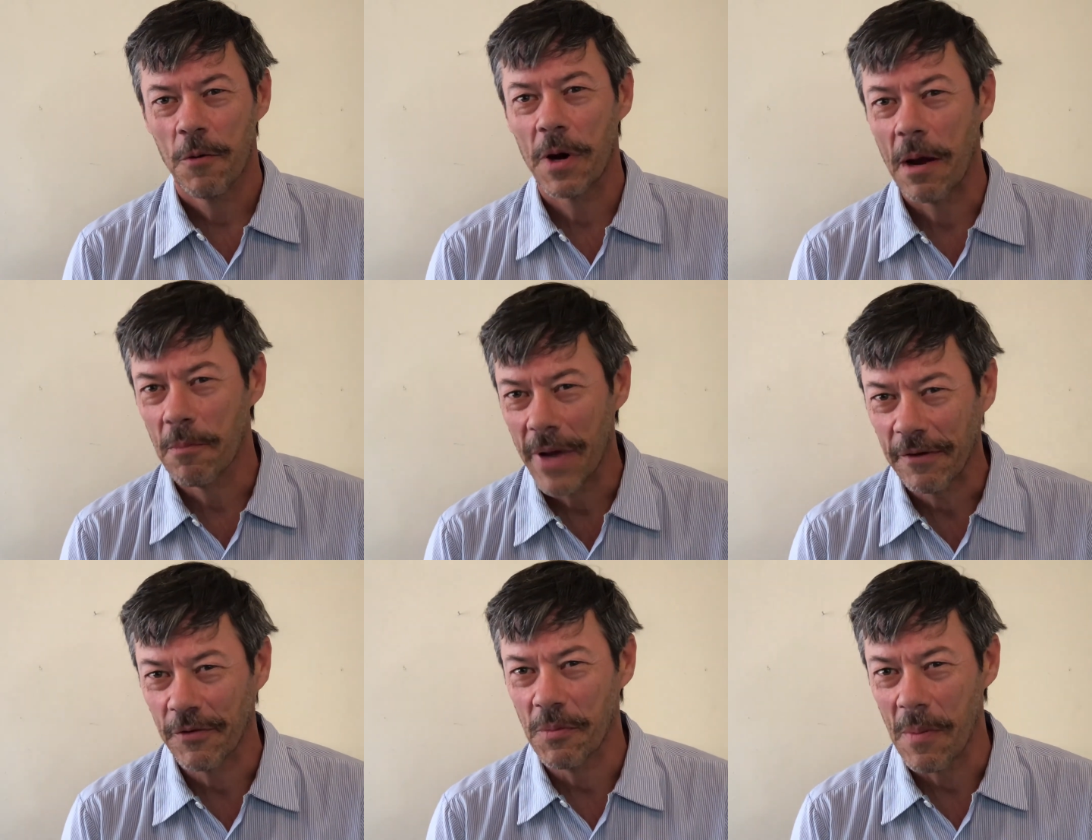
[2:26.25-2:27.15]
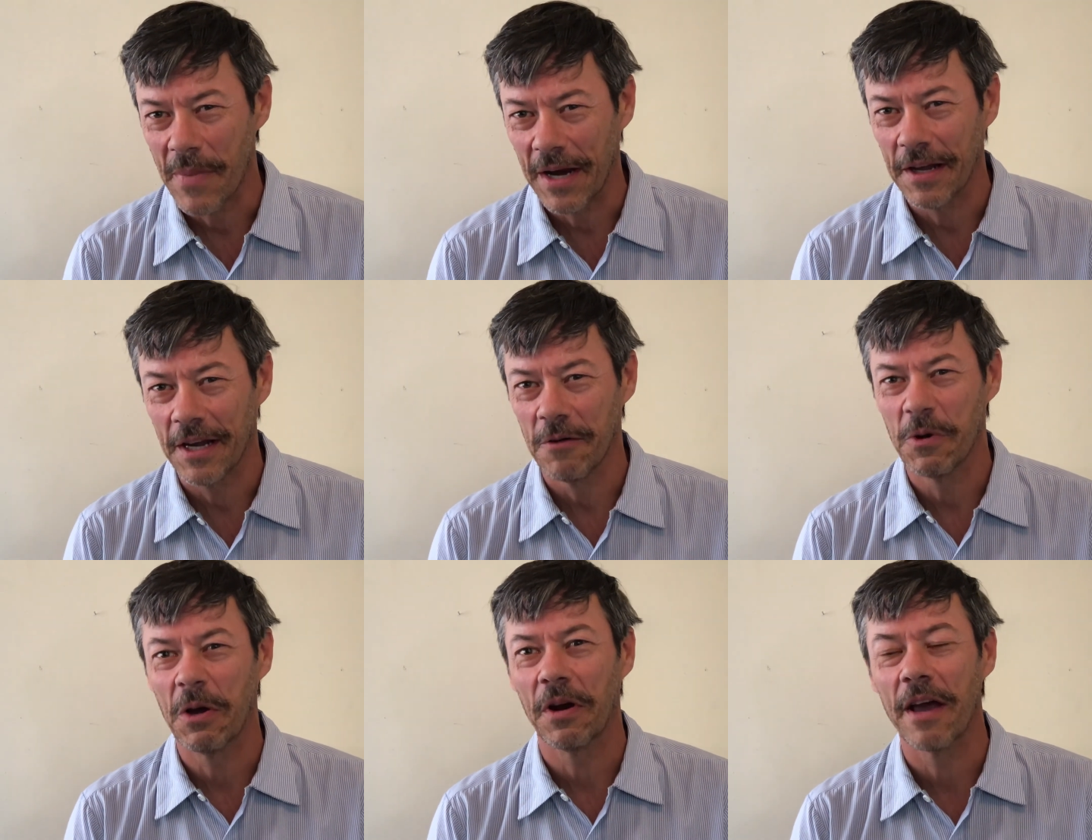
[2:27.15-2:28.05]
When I'm back from America,
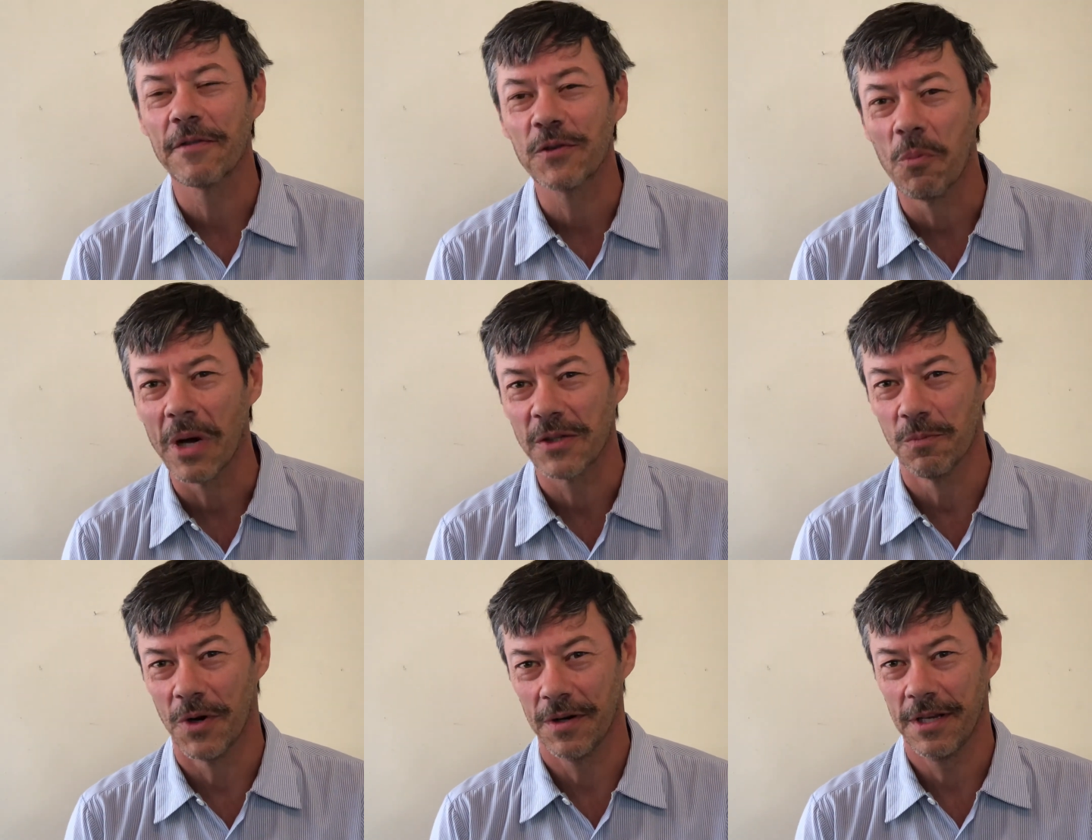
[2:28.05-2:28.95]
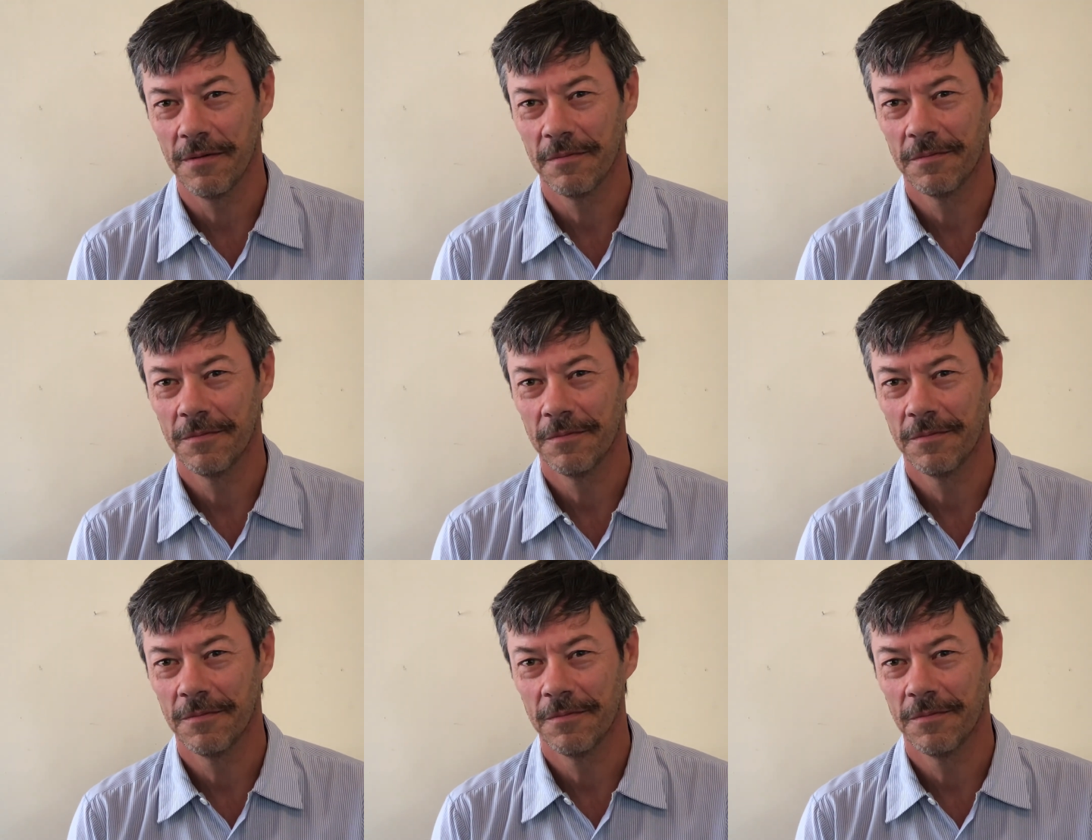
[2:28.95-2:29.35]
we're gonna have so much money.